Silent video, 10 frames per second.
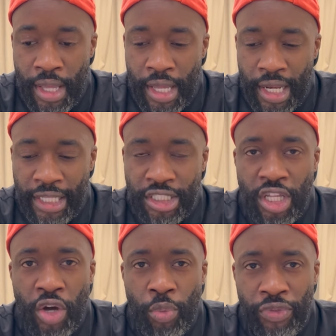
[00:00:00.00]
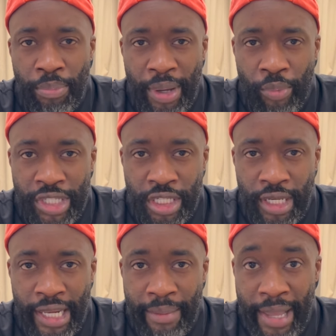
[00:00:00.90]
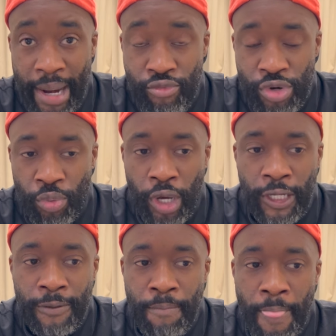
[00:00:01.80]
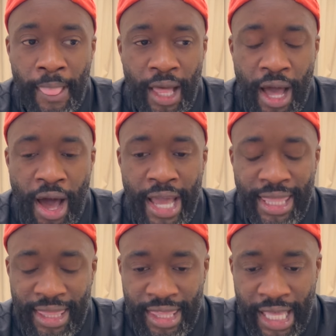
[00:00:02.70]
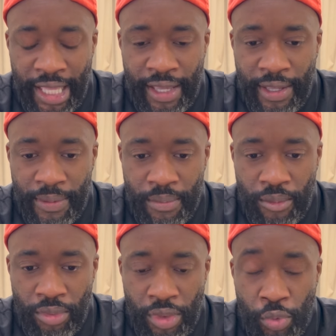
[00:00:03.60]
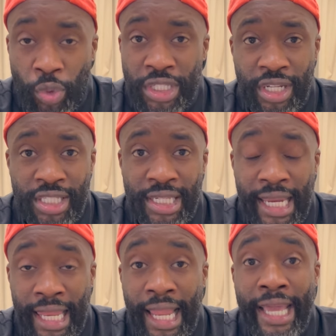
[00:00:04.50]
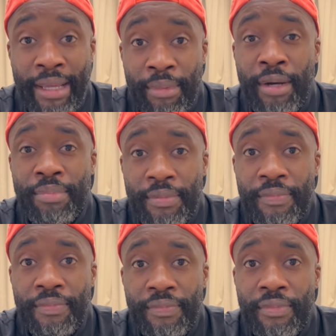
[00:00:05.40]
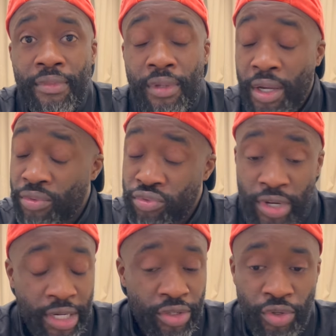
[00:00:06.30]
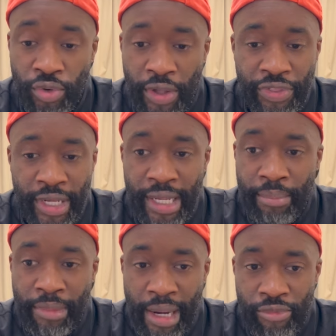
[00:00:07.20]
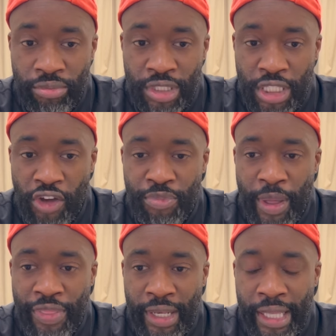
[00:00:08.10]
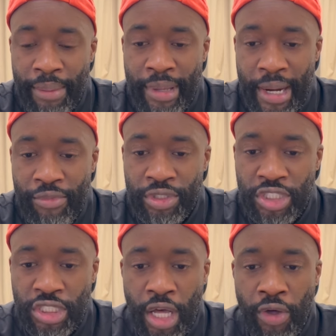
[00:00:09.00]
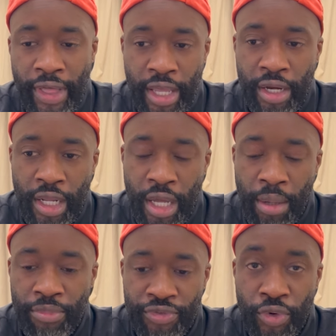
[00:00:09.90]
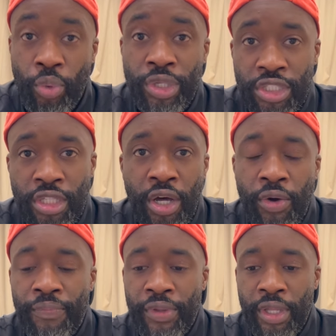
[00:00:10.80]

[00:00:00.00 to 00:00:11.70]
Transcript: Let's start with the Ben Whitaker, Liam Cameron one. I think Whitaker's going to light him up. I really do. I think Liam Cameron's tough, but I think Liam Cameron's style, that kind of come forward style,